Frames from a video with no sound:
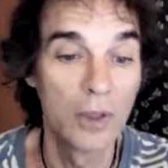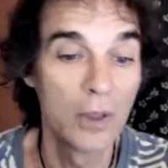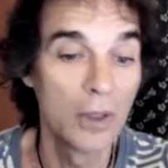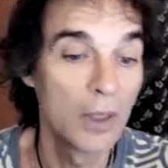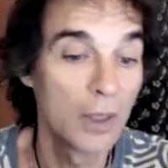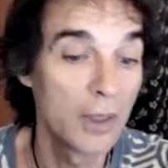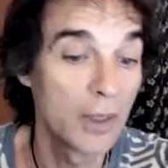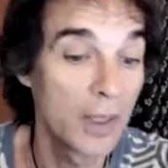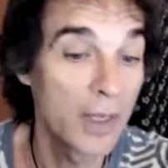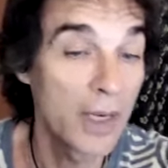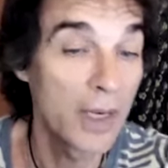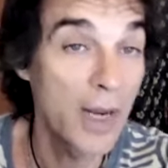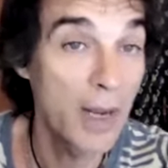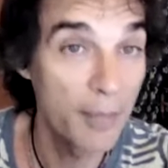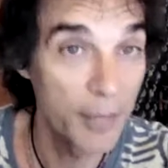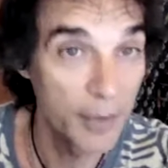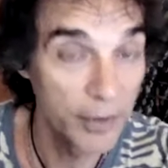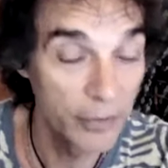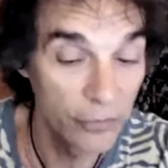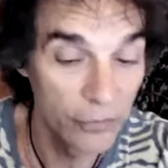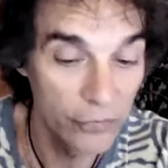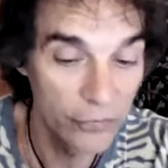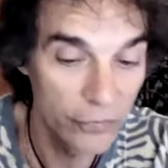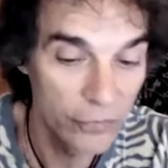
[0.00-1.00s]
And it
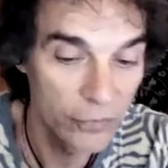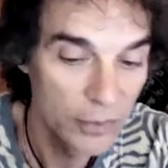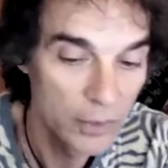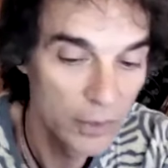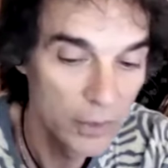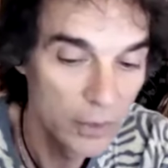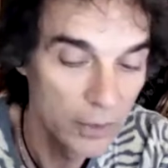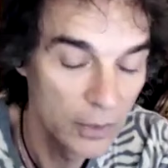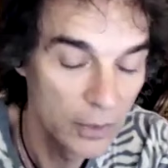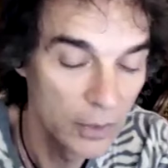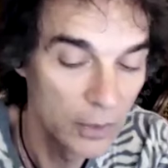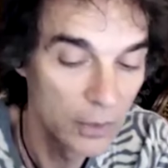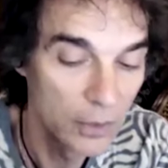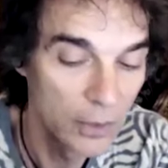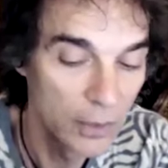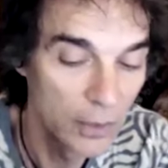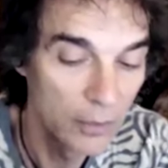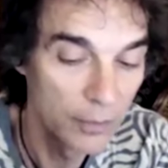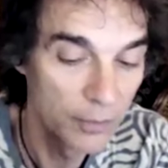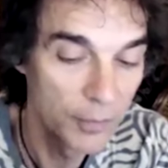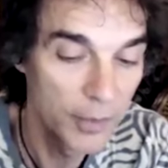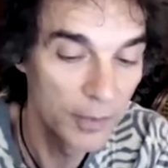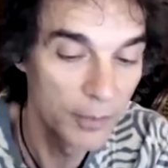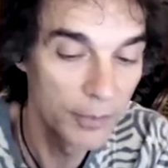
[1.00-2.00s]
happens
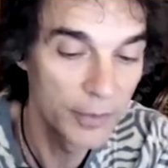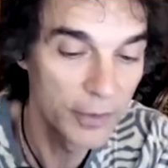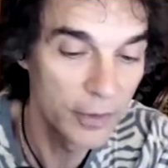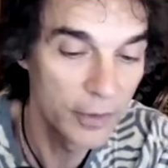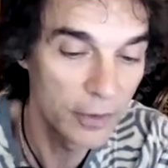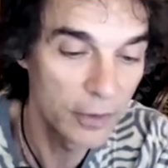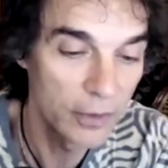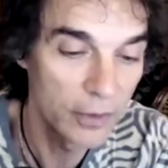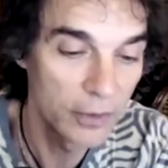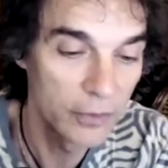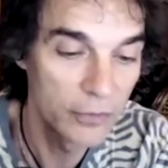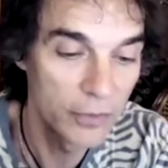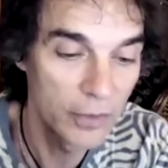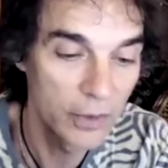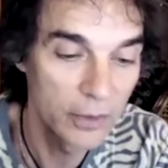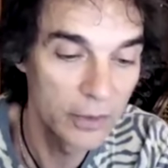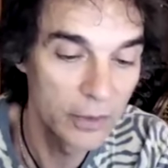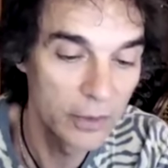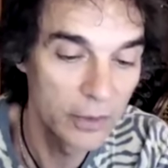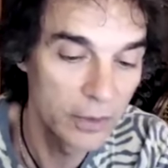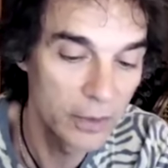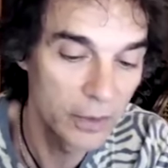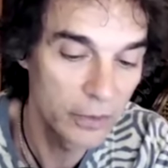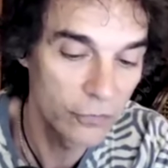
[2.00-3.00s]
and people here can tell
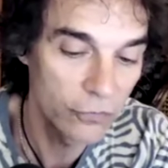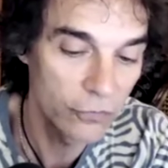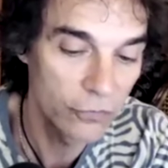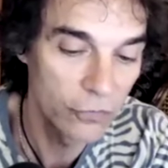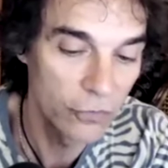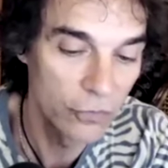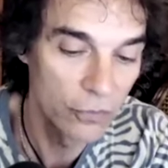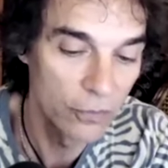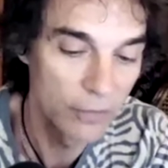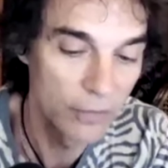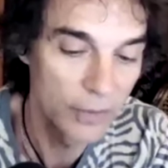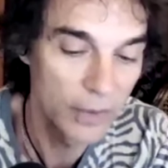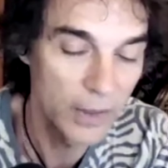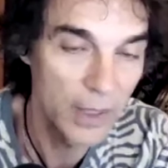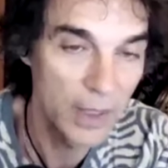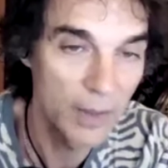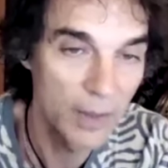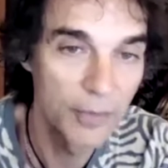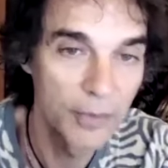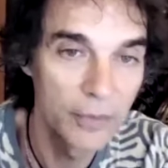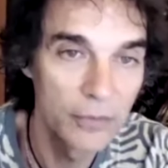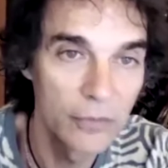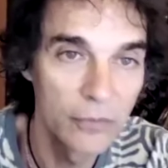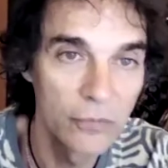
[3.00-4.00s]
you that's true. It
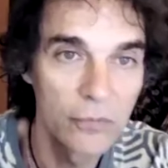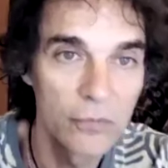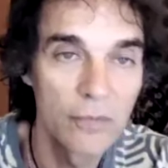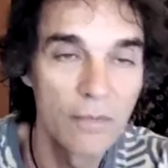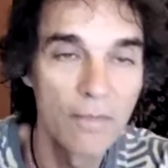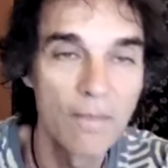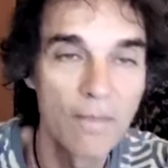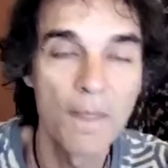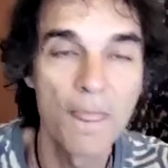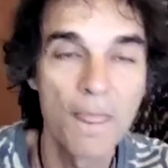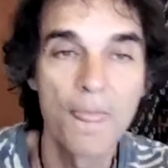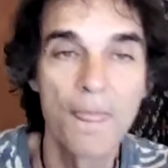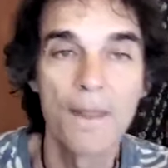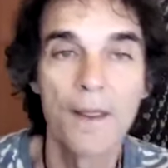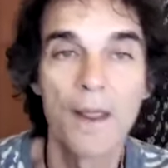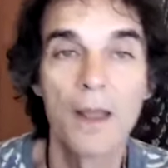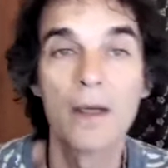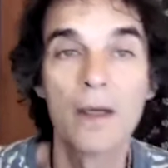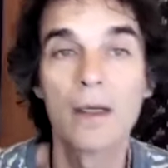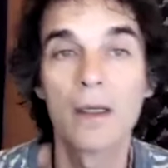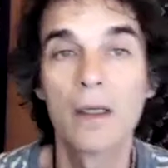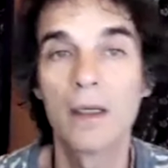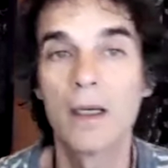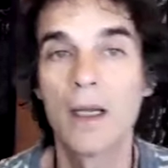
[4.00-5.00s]
happens,
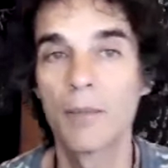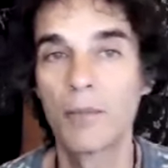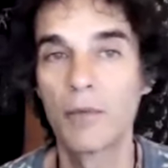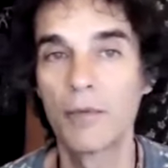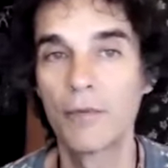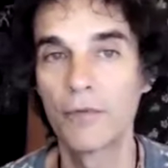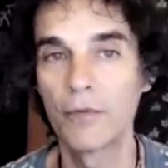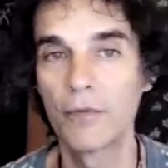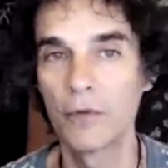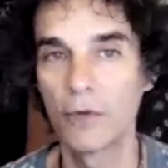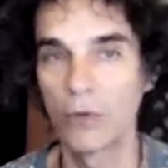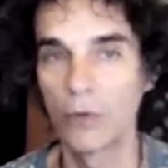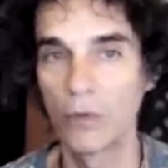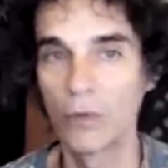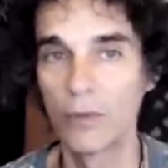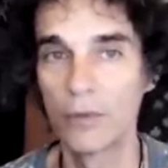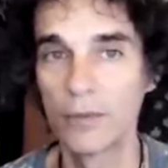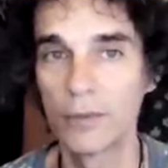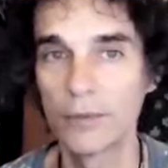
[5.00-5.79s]
and it can happen for you,